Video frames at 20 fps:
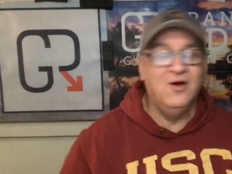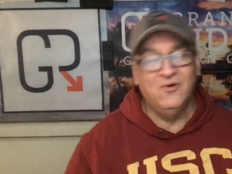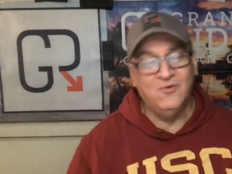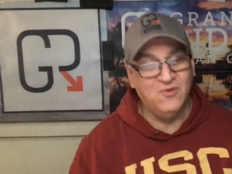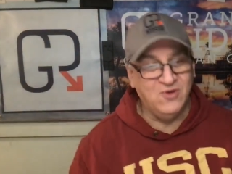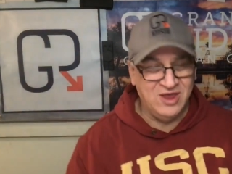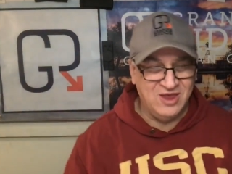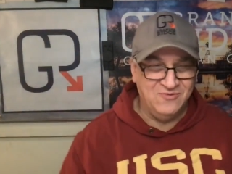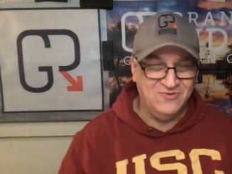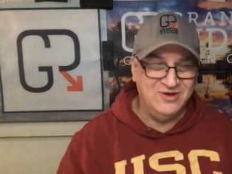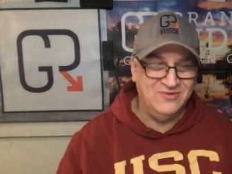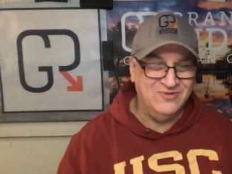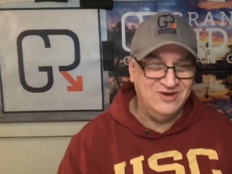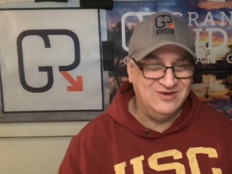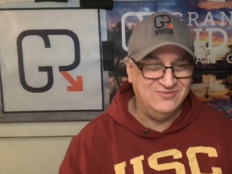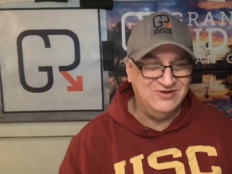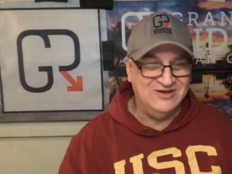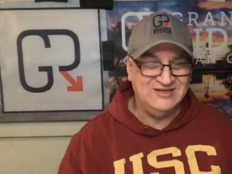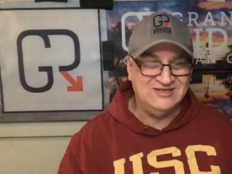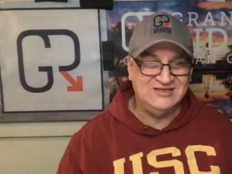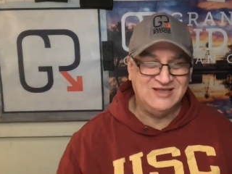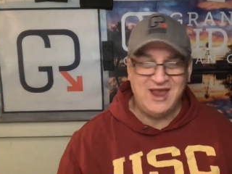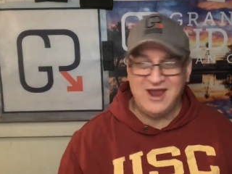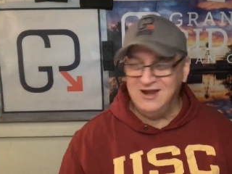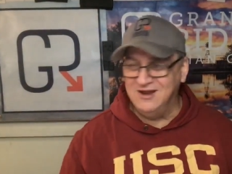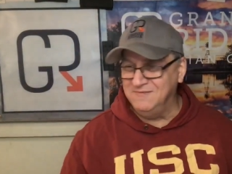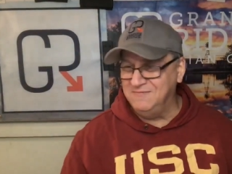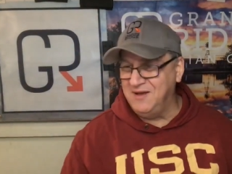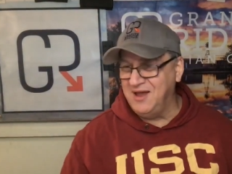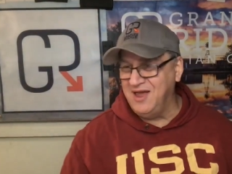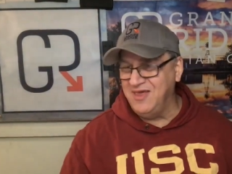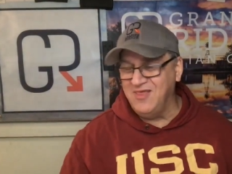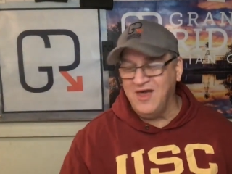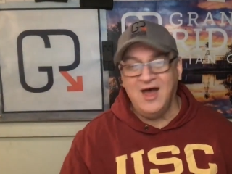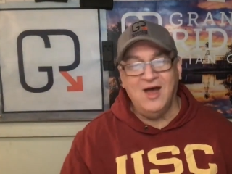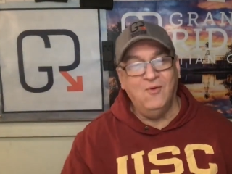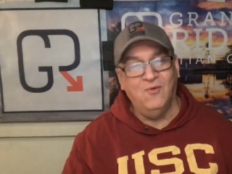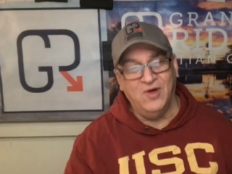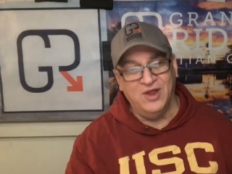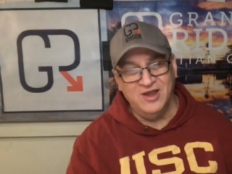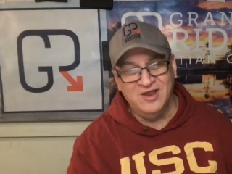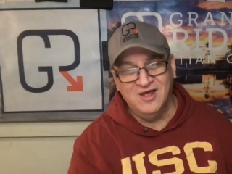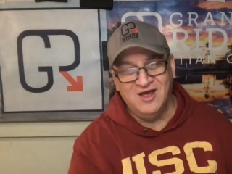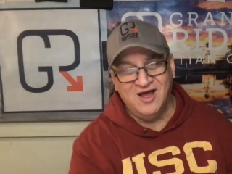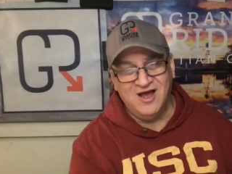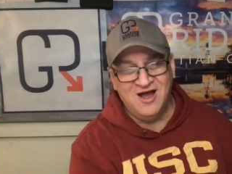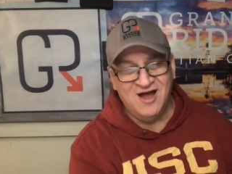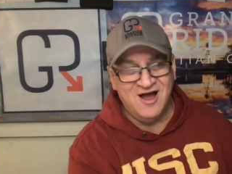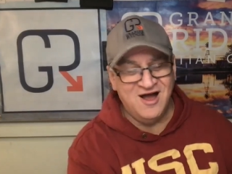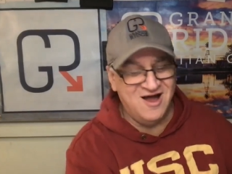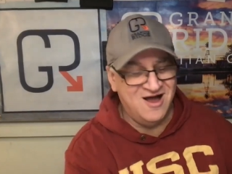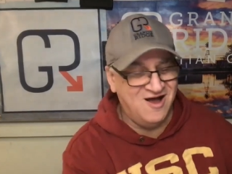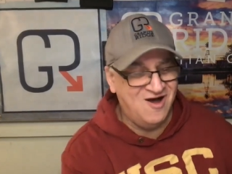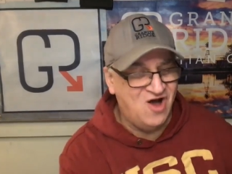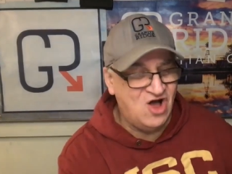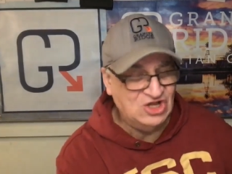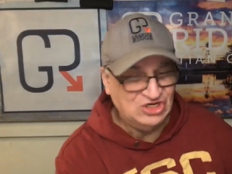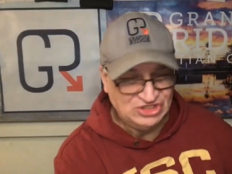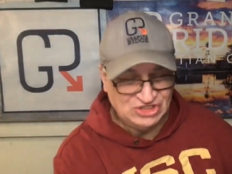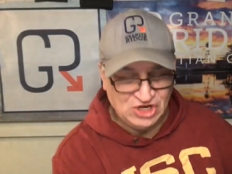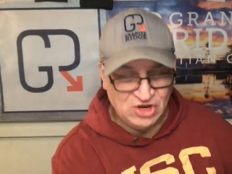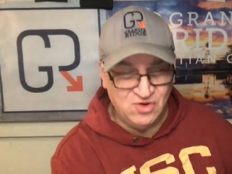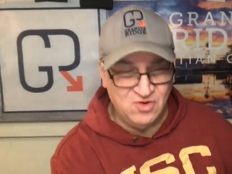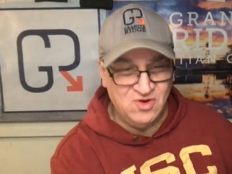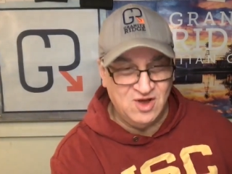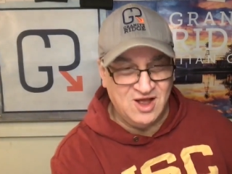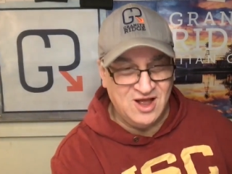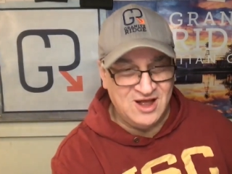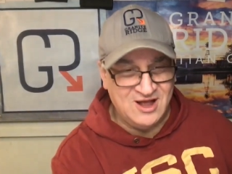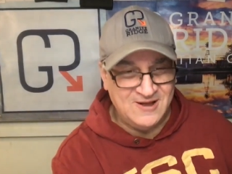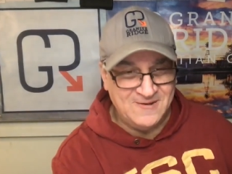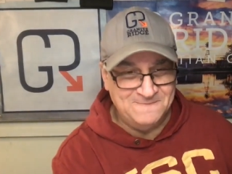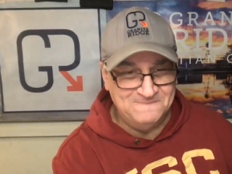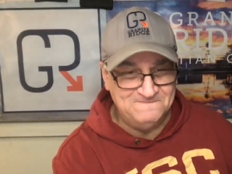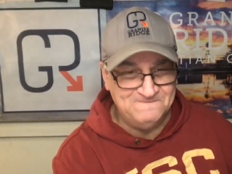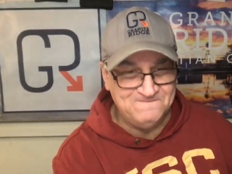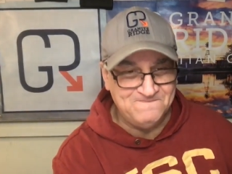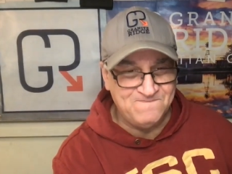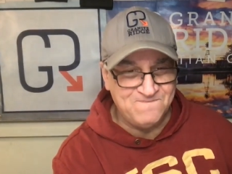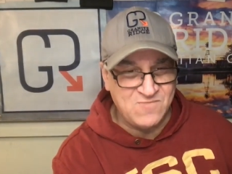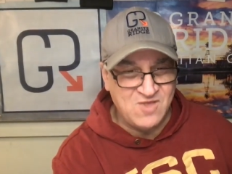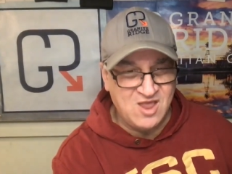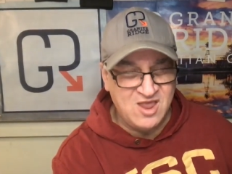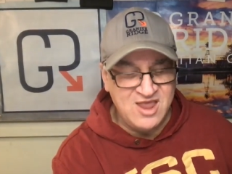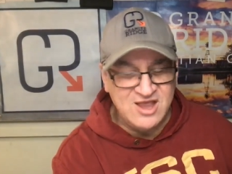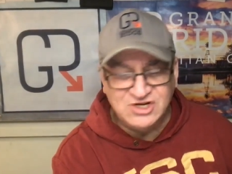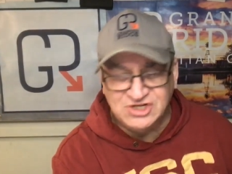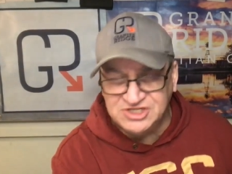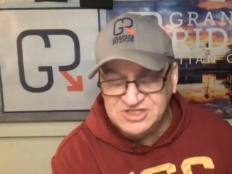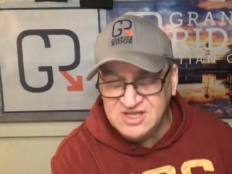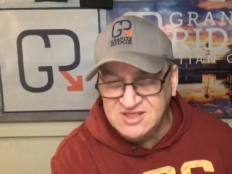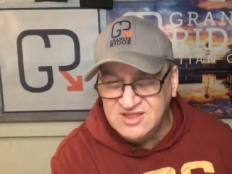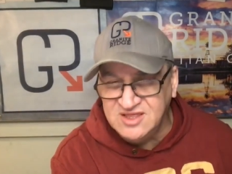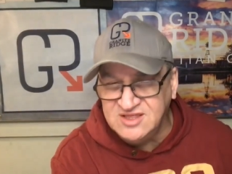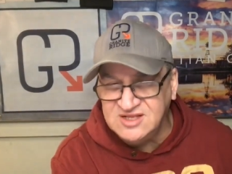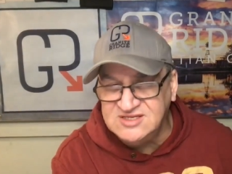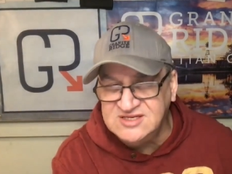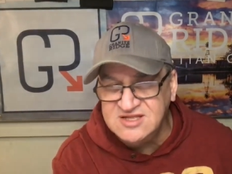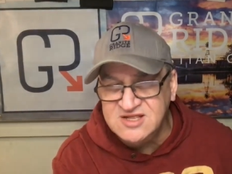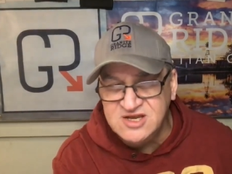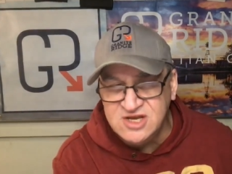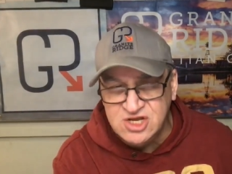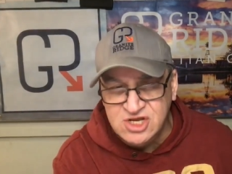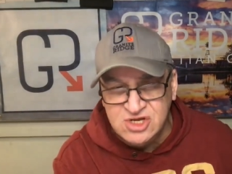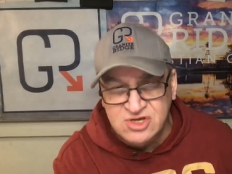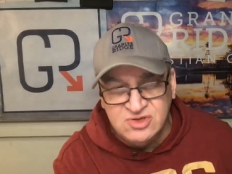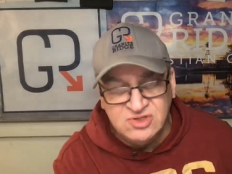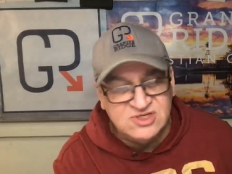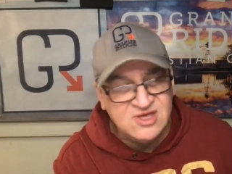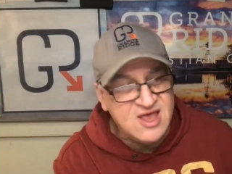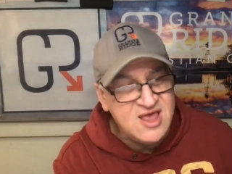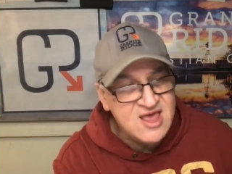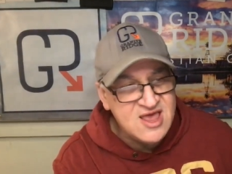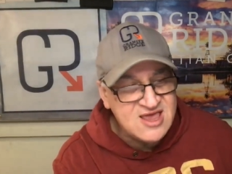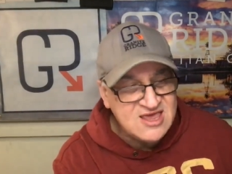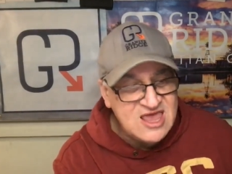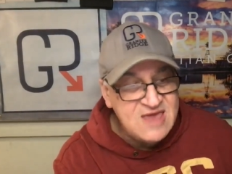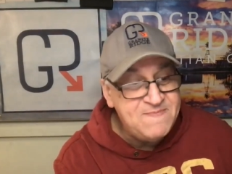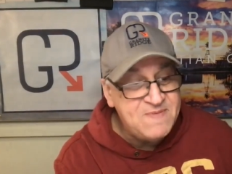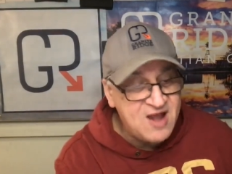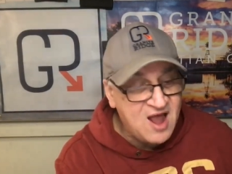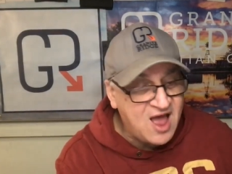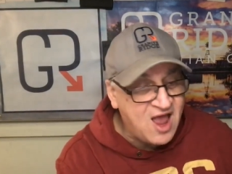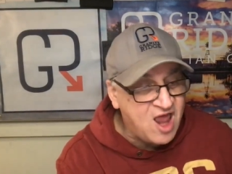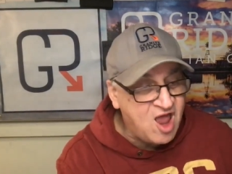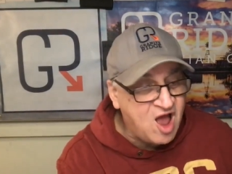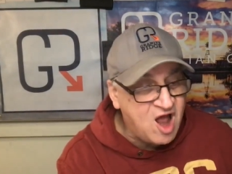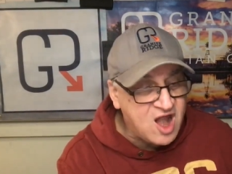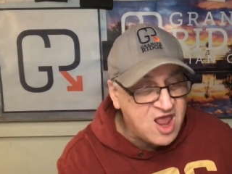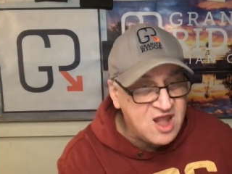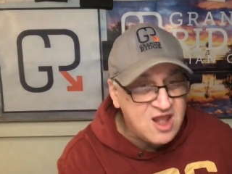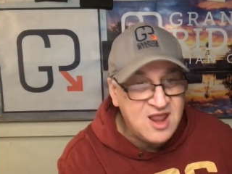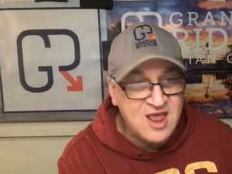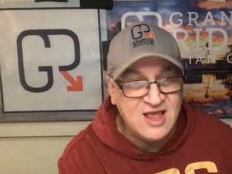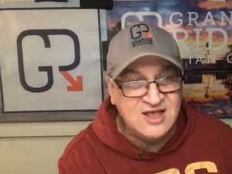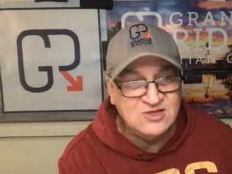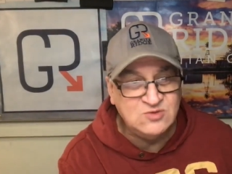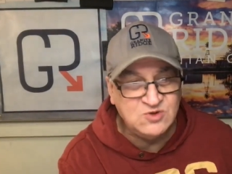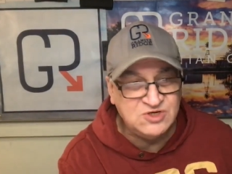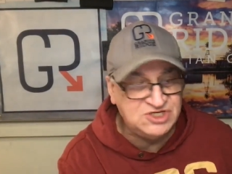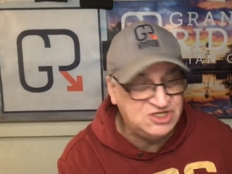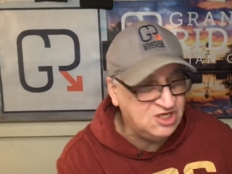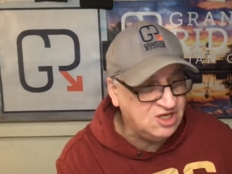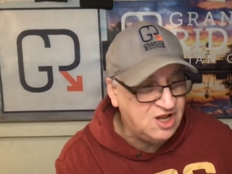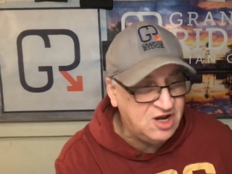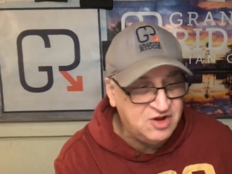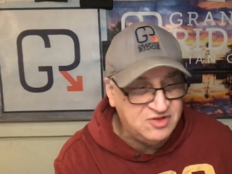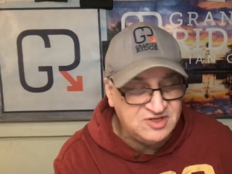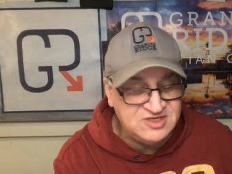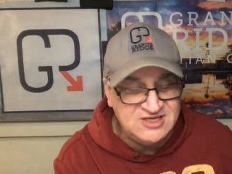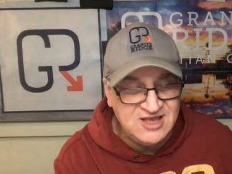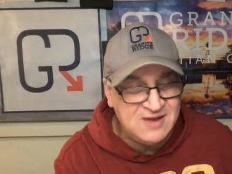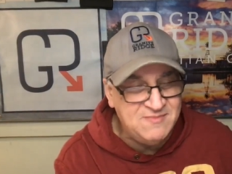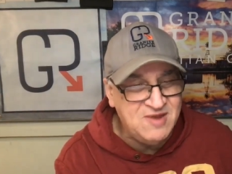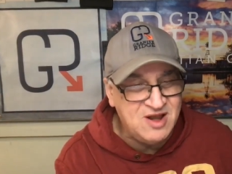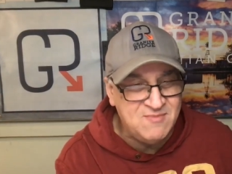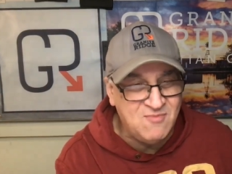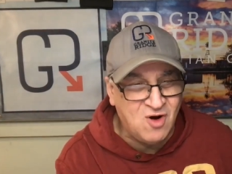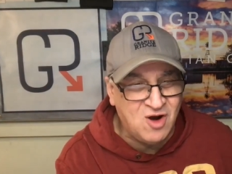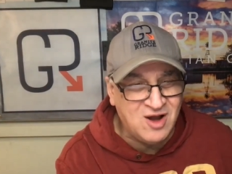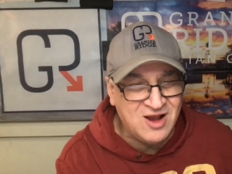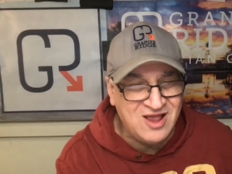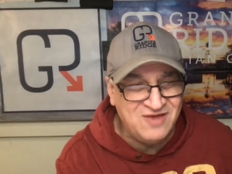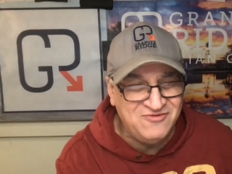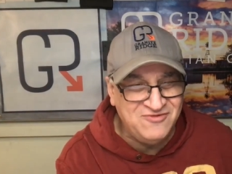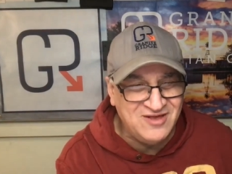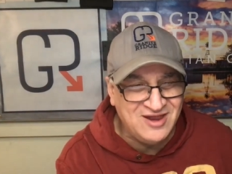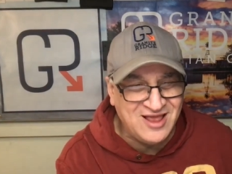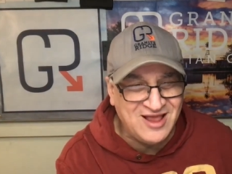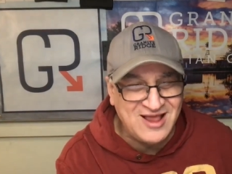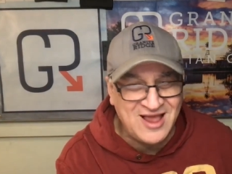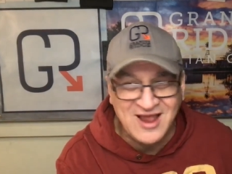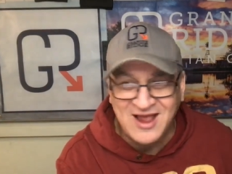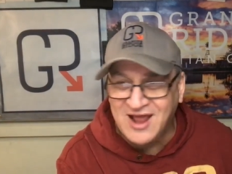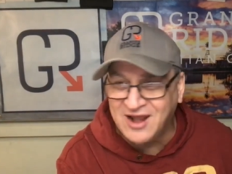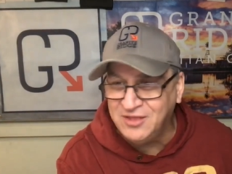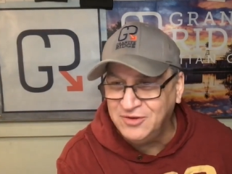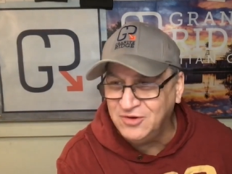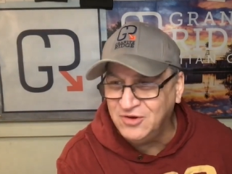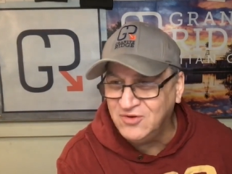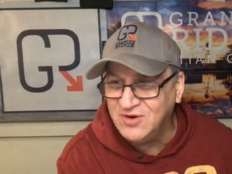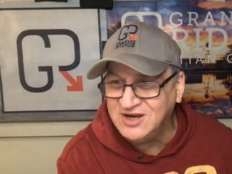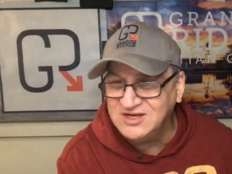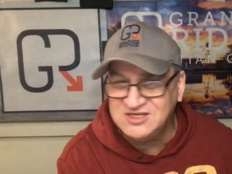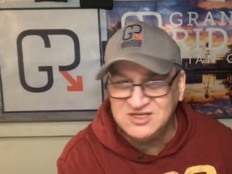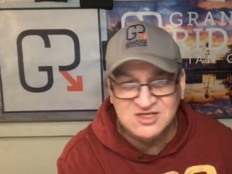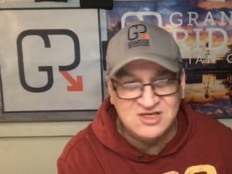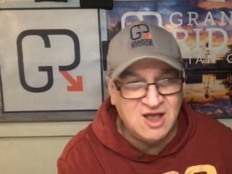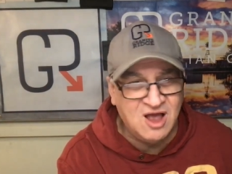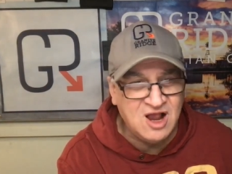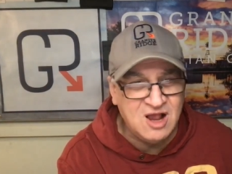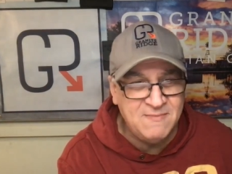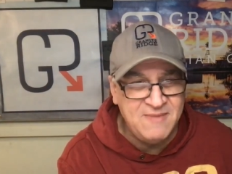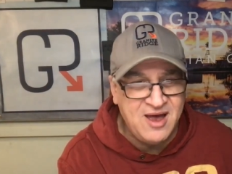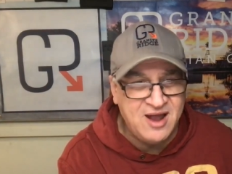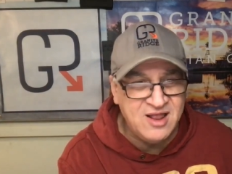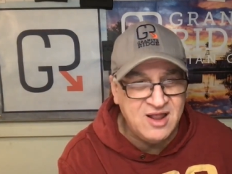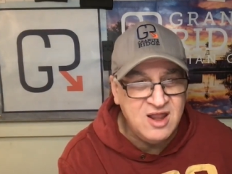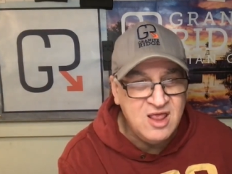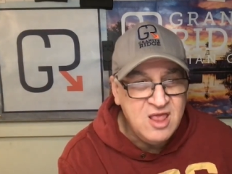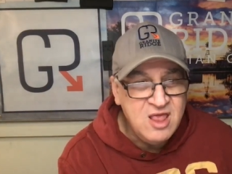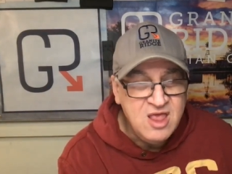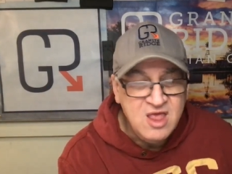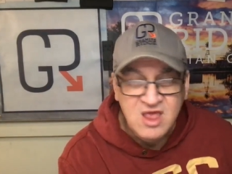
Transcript: we, we we we skated by that one. Uh, also, um, interesting thing that's in the news. Keep an eye on it as we're still under the ten minute mark. I feel like I got a little grace to talk about it.